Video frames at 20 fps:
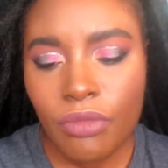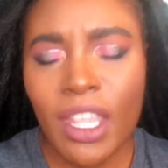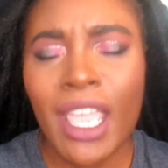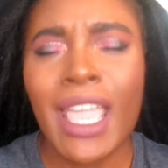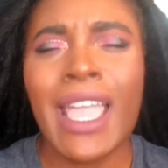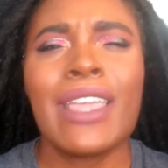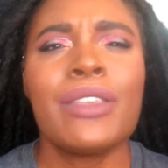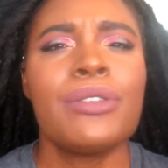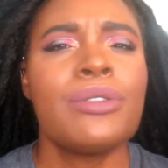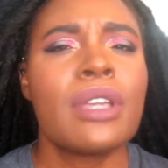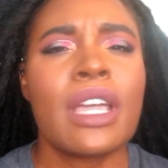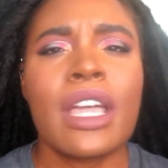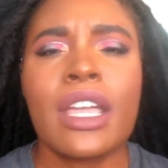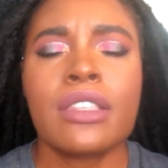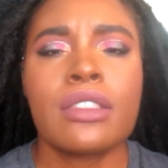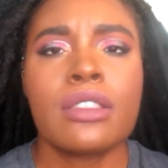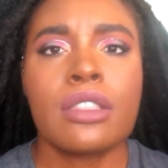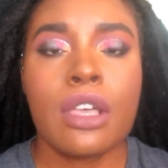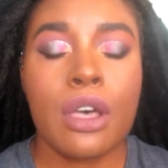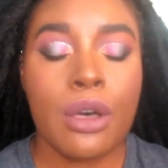As you
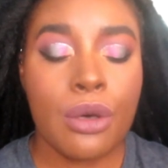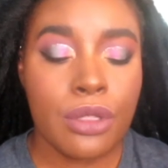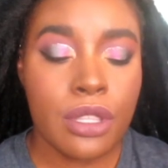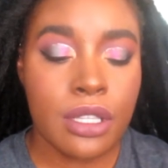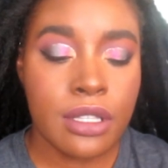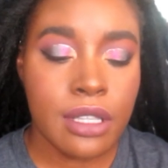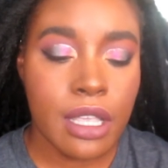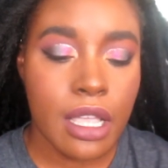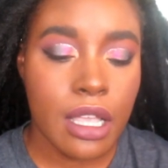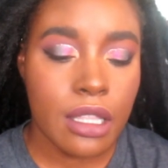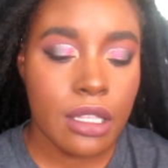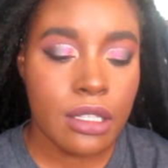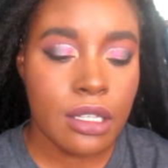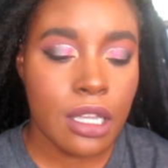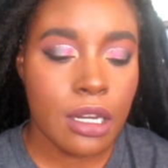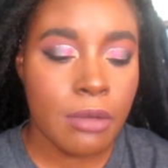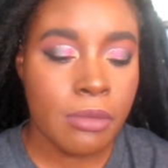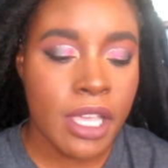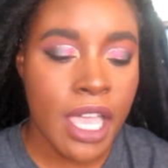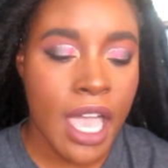guys know, the sale is
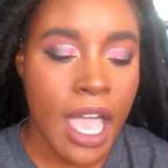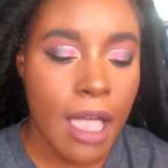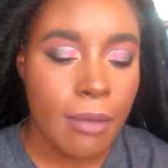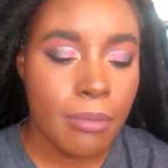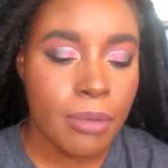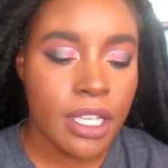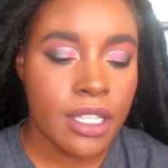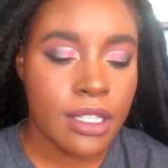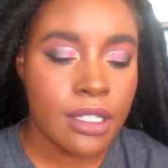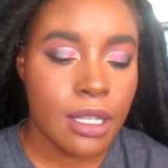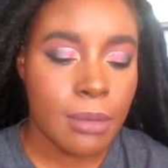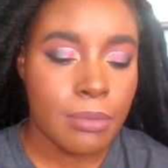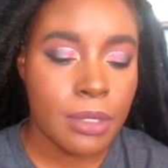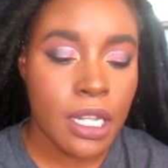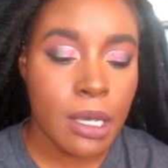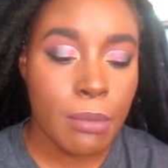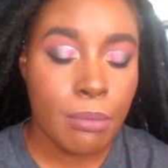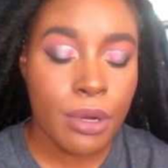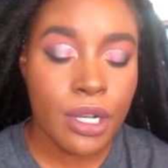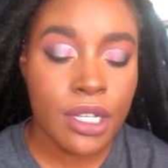going to be happening
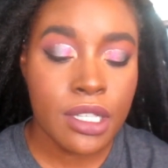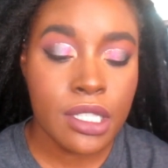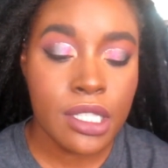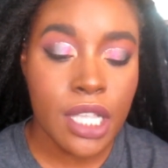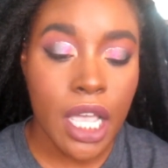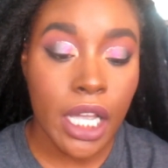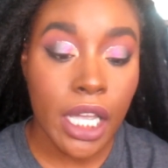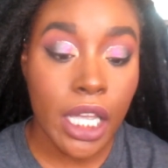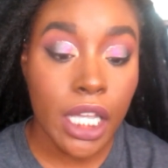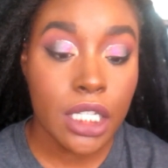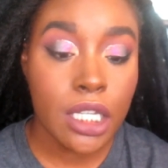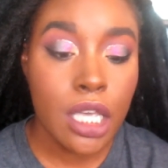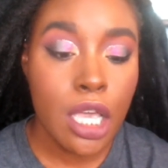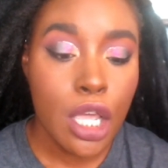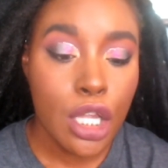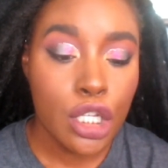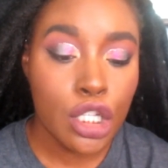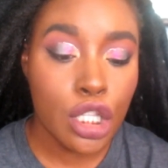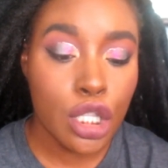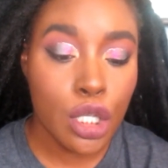September 2nd
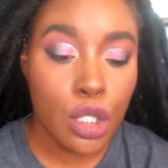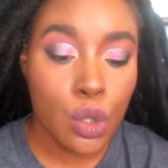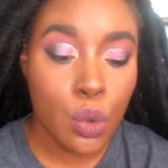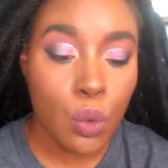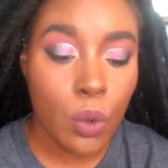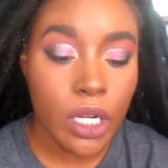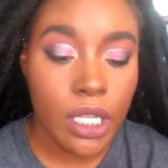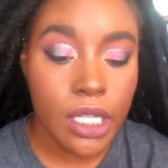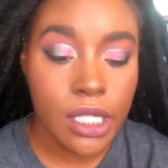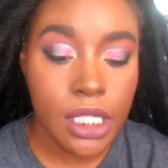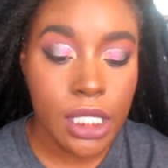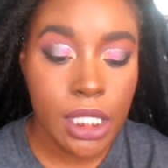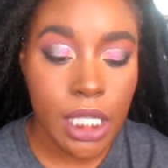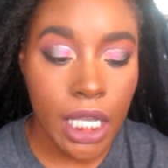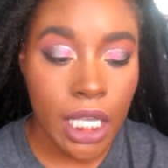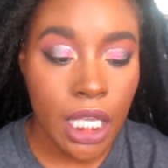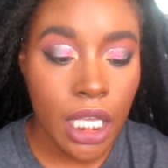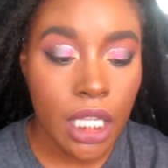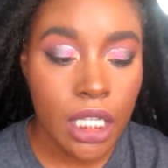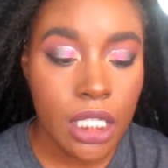to the
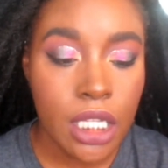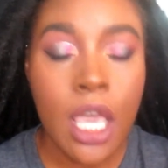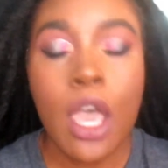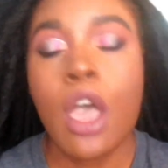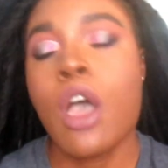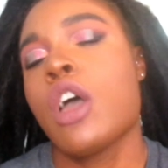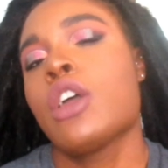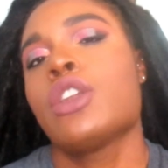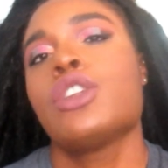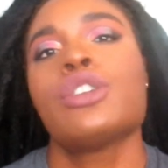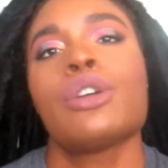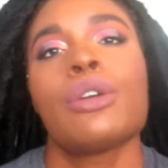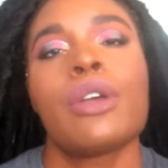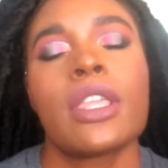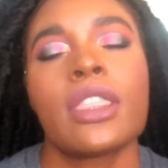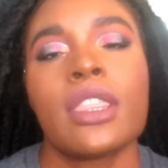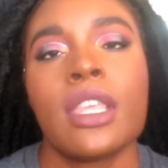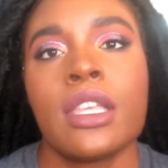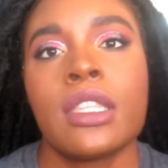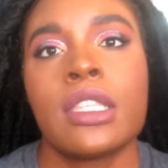22nd.
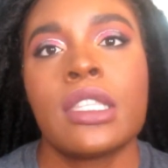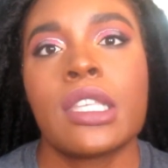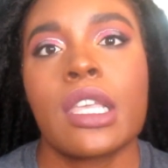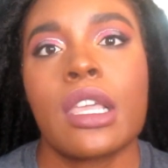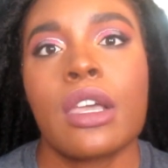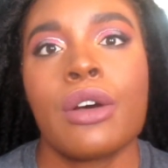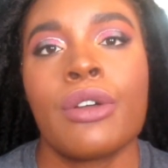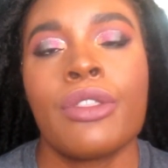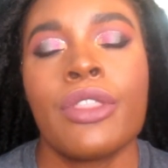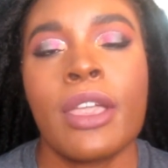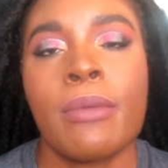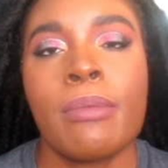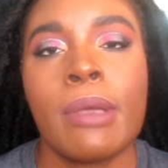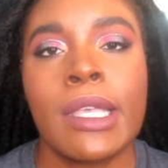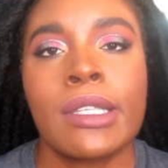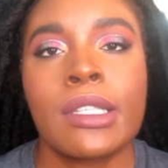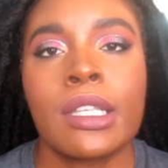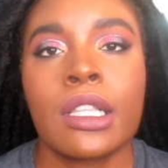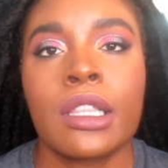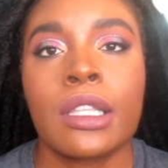During that sale, they
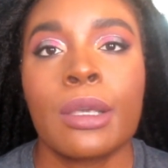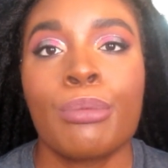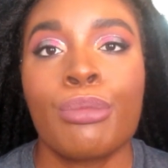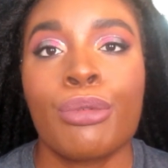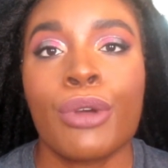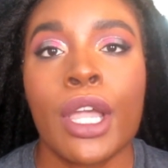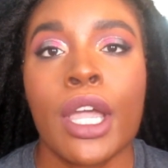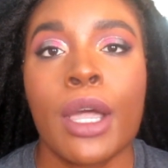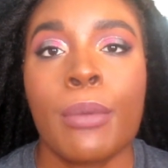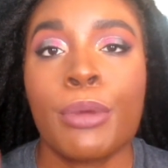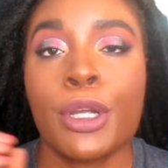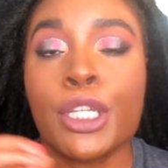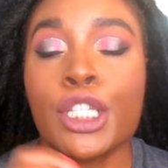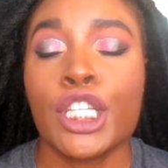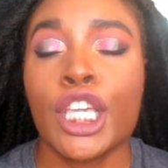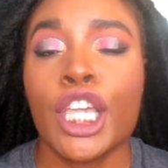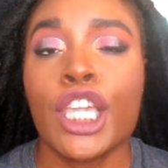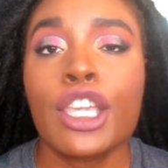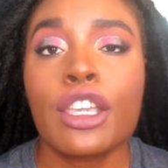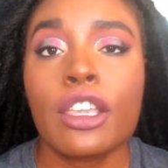basically bring
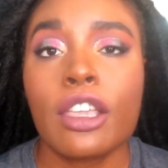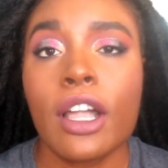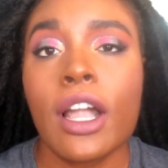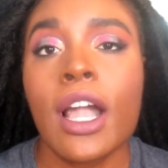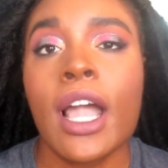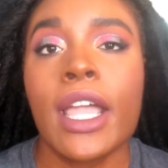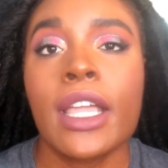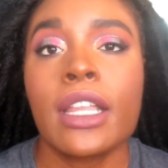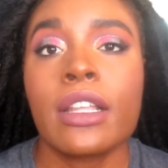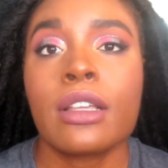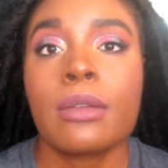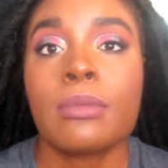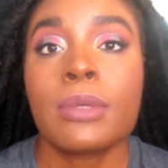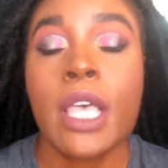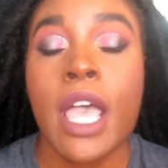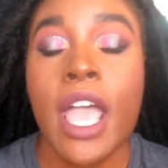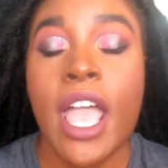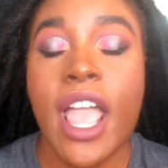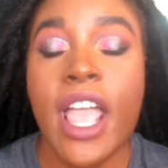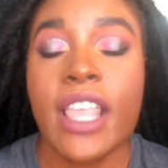particular items
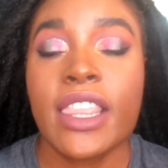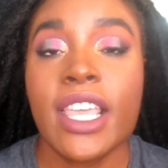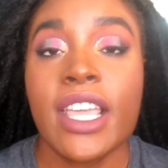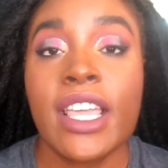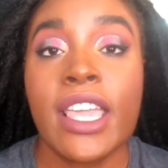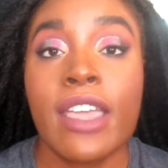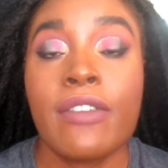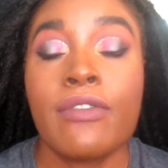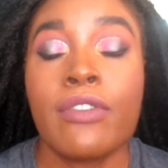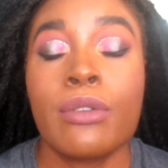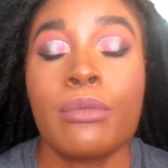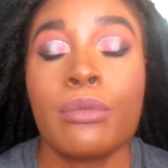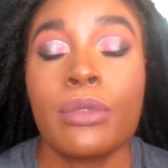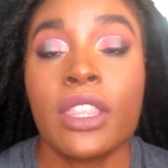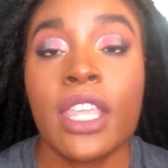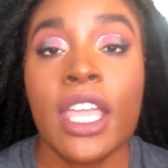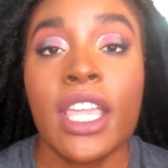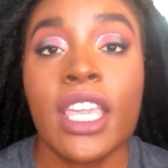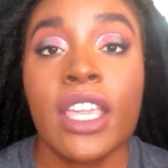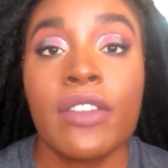and they give
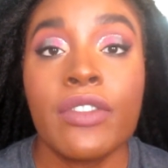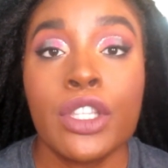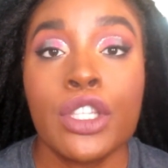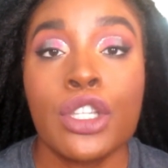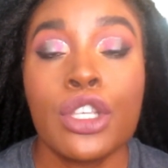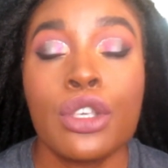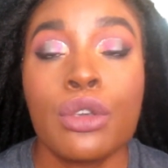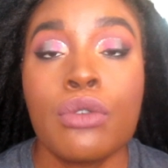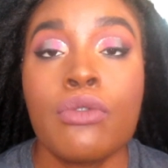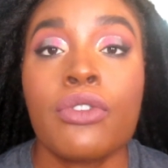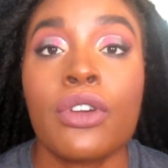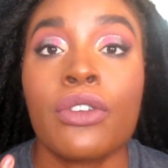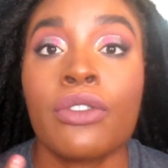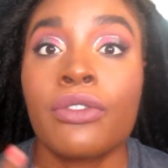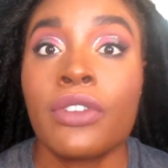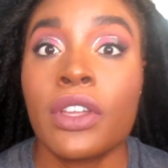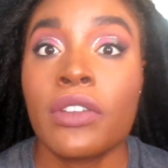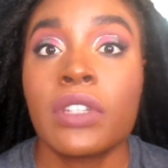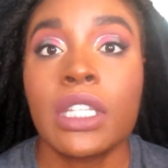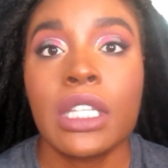it to you for
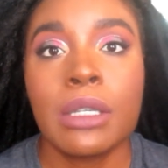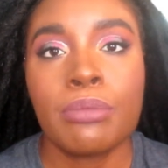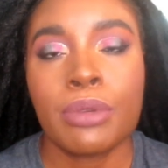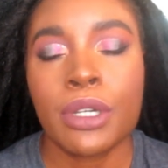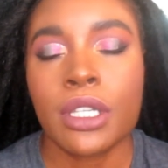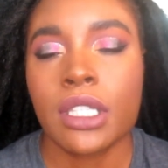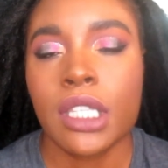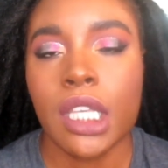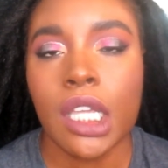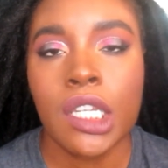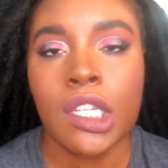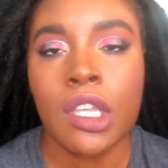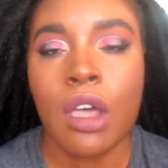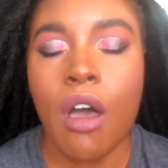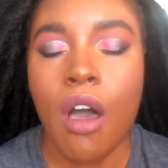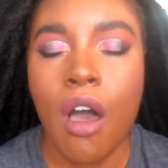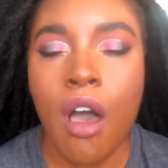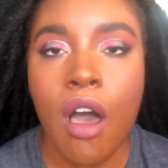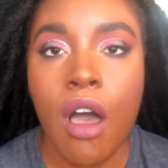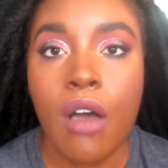50%
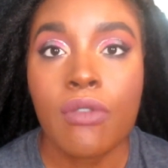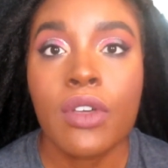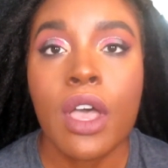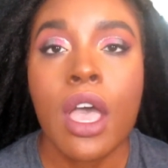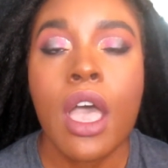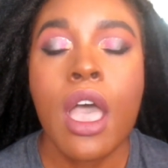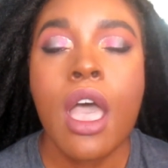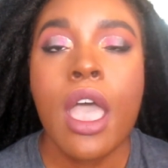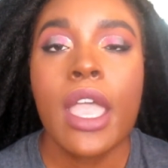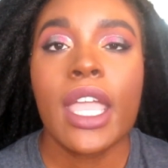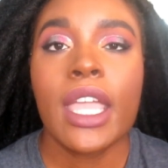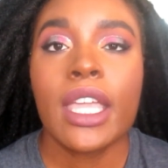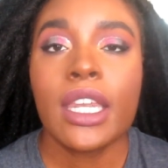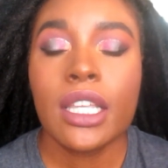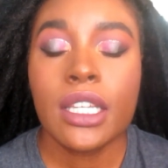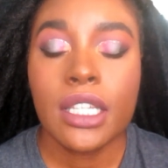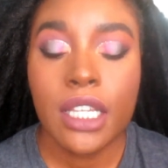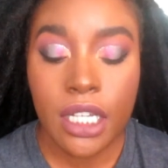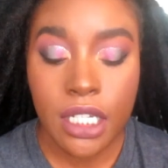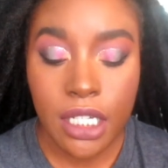off. In
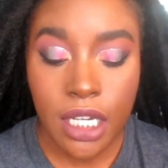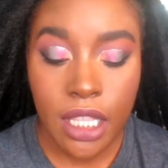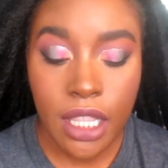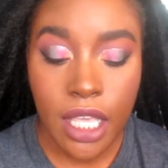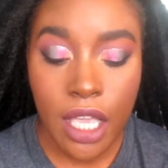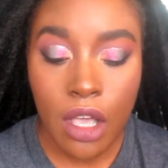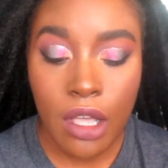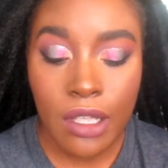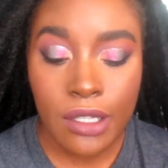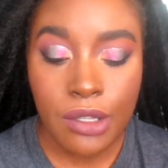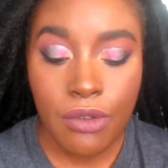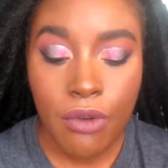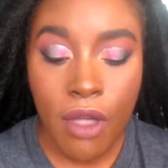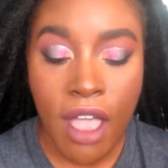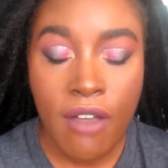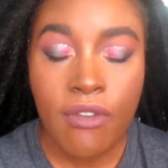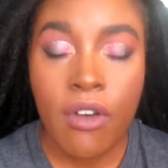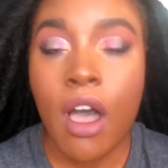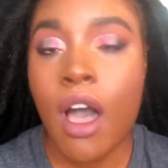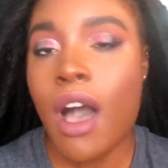addition, they also
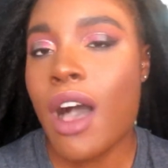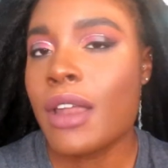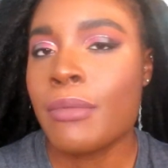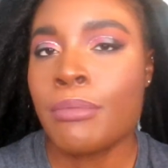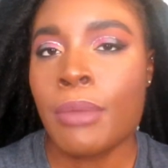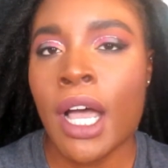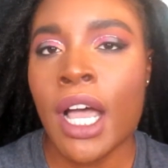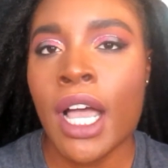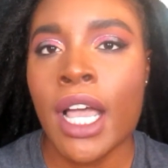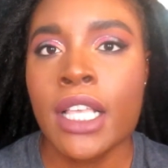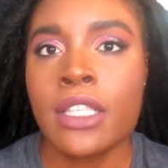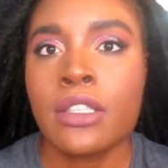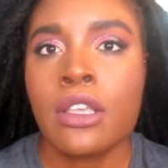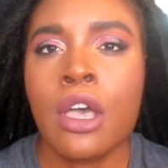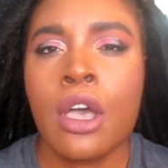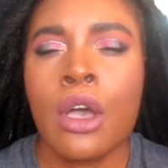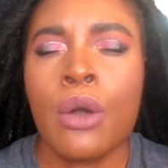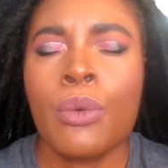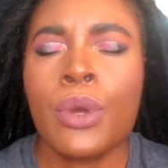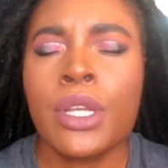have hot buys,
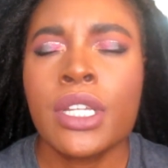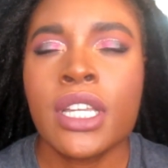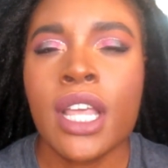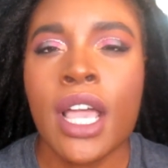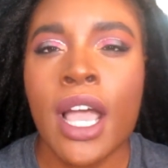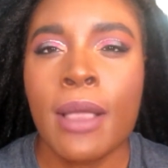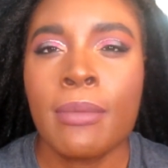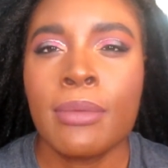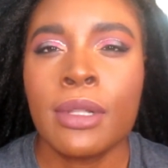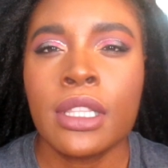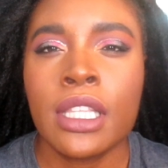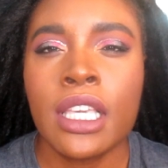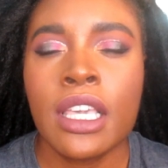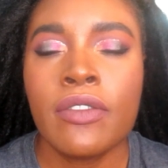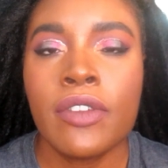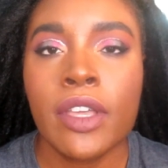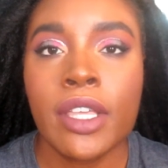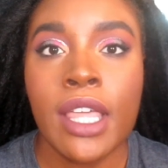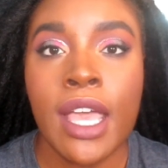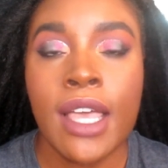which I
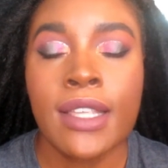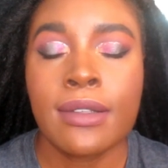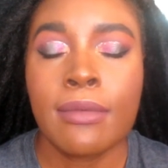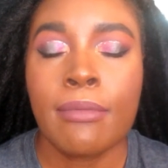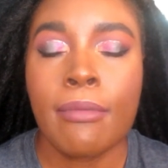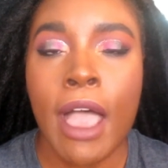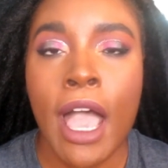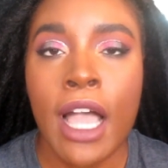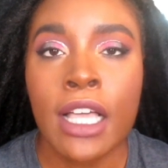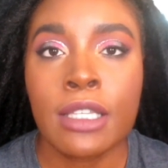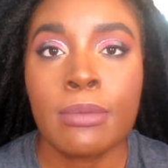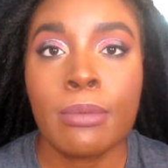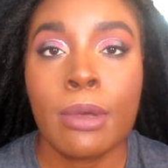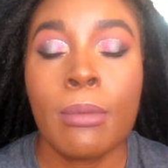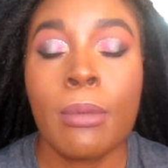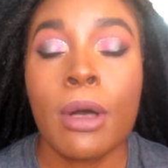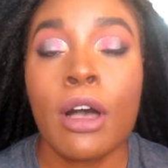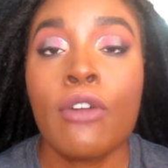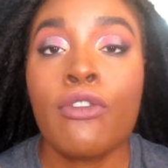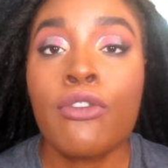believe it has a
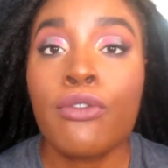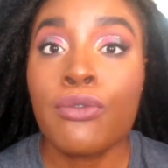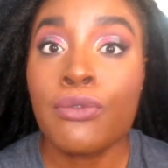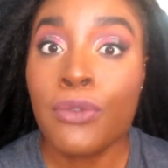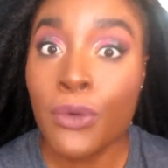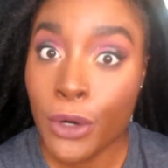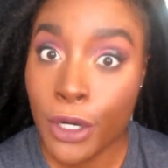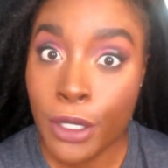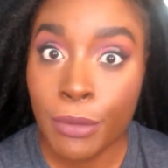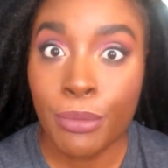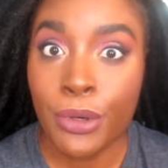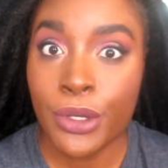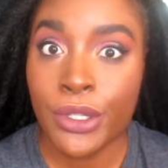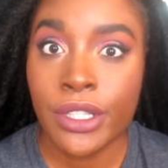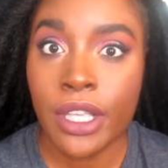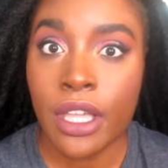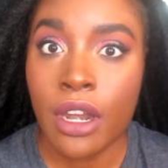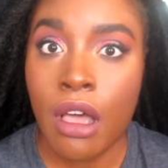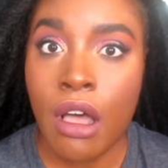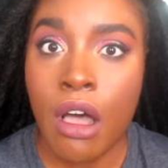maximum of
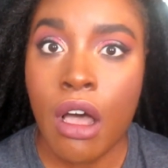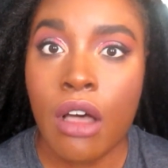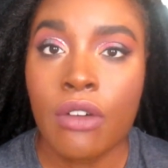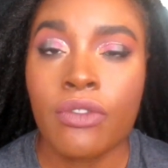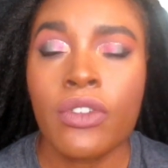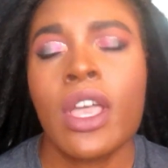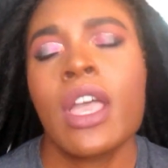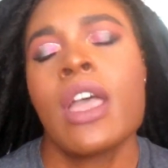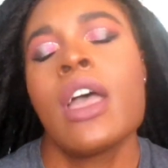40% off.